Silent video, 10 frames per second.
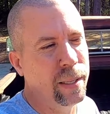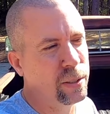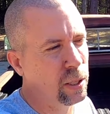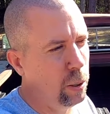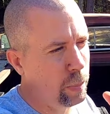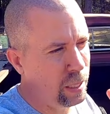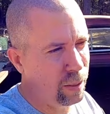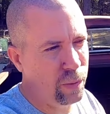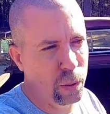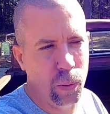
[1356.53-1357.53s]
So
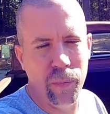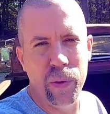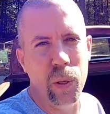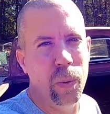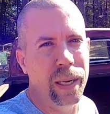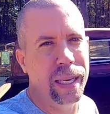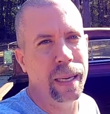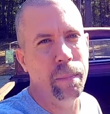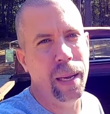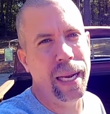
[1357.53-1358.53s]
many of you are viewing,
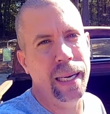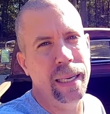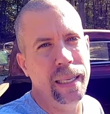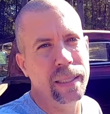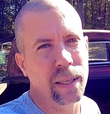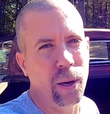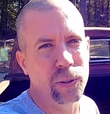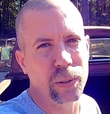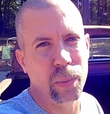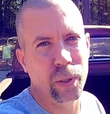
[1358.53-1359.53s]
and man, it is
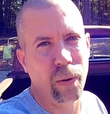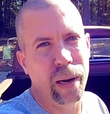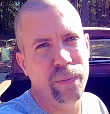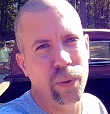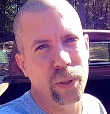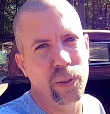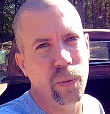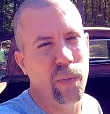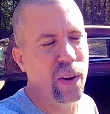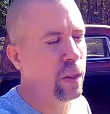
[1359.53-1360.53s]
awesome. We're grateful that
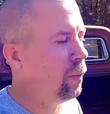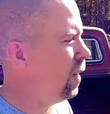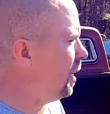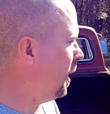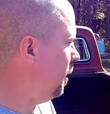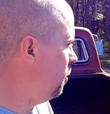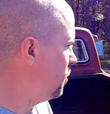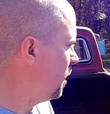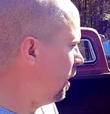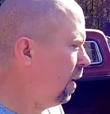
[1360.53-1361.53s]
you're viewing the
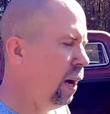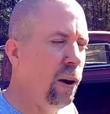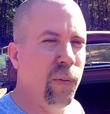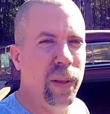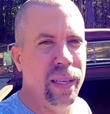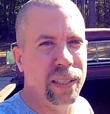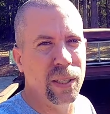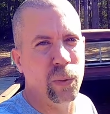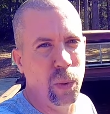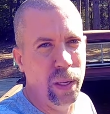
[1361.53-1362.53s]
videos. Hopefully
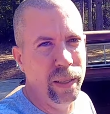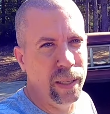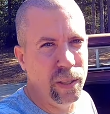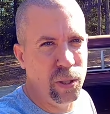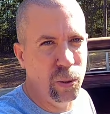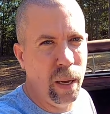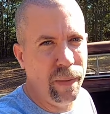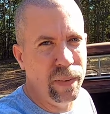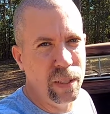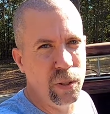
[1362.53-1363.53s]
this is one that you
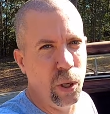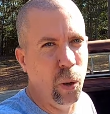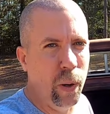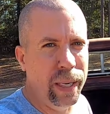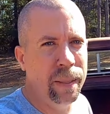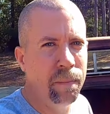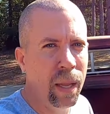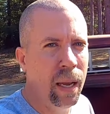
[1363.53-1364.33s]
have enjoyed.